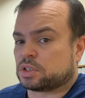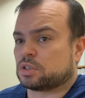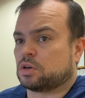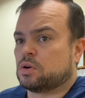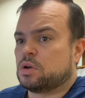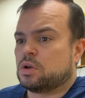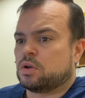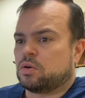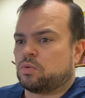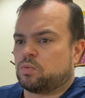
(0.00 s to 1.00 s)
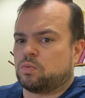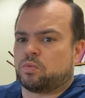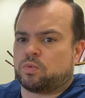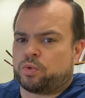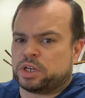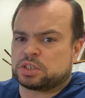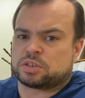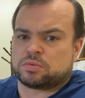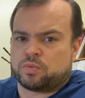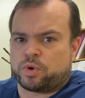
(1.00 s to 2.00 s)
So
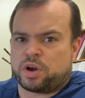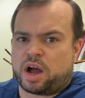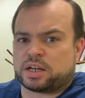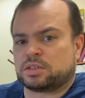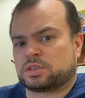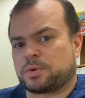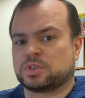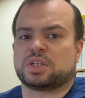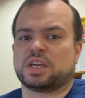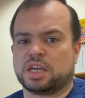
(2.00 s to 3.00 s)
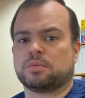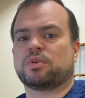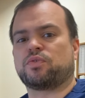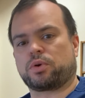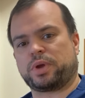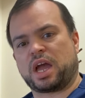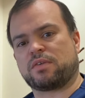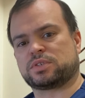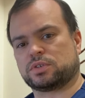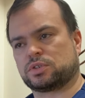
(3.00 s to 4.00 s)
we're not supposed to eat before we
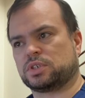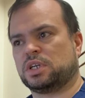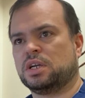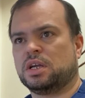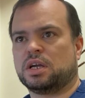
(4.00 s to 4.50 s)
have surgery